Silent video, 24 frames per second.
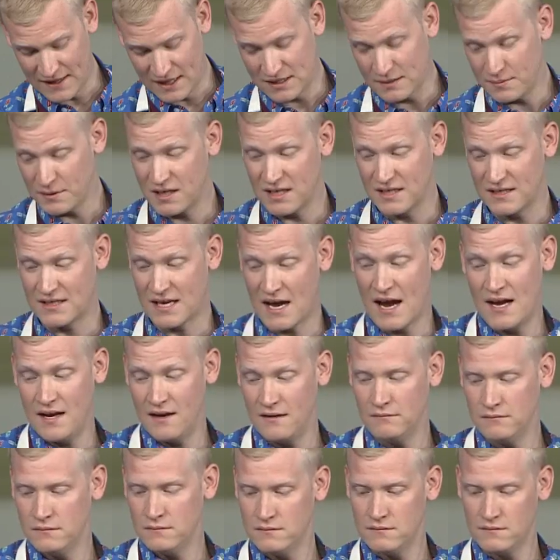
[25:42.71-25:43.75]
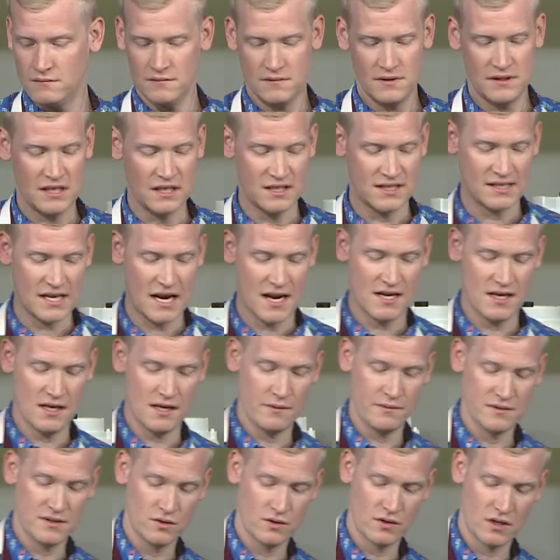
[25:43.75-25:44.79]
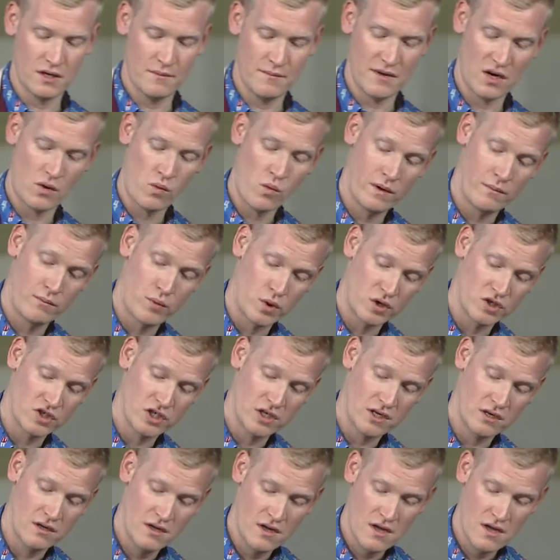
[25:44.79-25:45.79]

that's because I decided I was only going to make one portion.